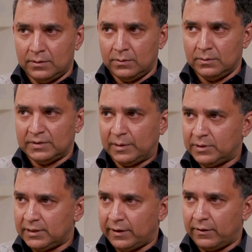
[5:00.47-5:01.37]
to
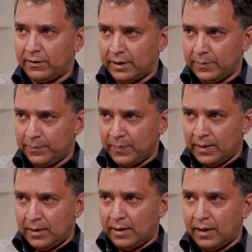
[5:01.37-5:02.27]
cybersecurity,
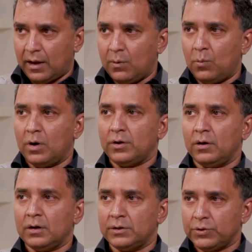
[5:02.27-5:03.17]
what
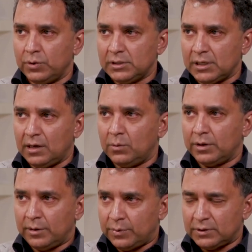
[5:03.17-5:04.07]
your controls are,
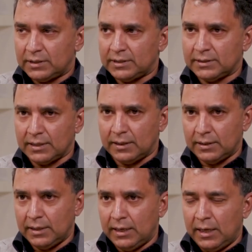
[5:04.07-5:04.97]
what your processes
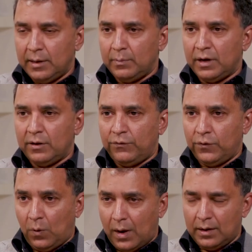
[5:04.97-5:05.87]
are. But if
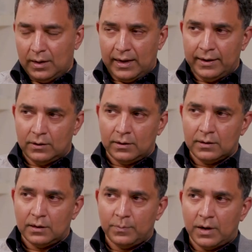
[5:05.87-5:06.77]
you are reliant on a
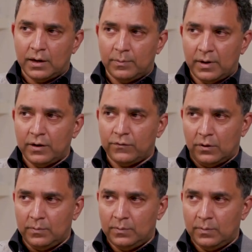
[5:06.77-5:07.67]
third-party
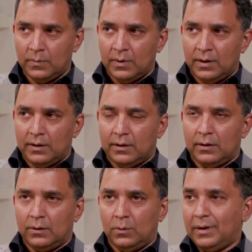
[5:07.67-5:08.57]
platform,
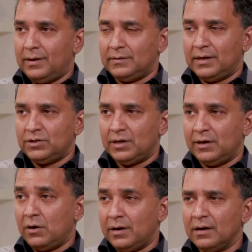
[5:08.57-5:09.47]
you are
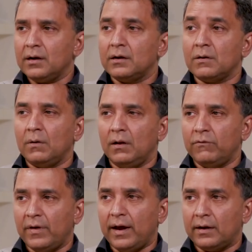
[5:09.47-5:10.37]
essentially not in control
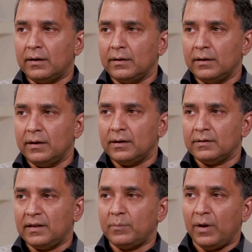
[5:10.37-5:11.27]
of that. It
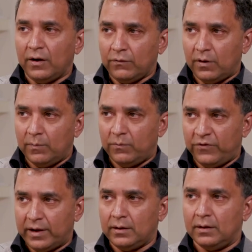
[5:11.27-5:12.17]
is that platform
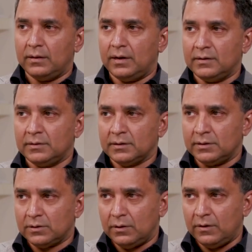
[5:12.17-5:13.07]
vendor that is in
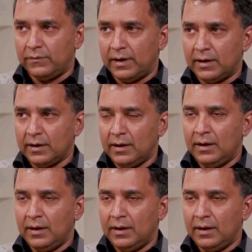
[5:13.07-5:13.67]
control of that.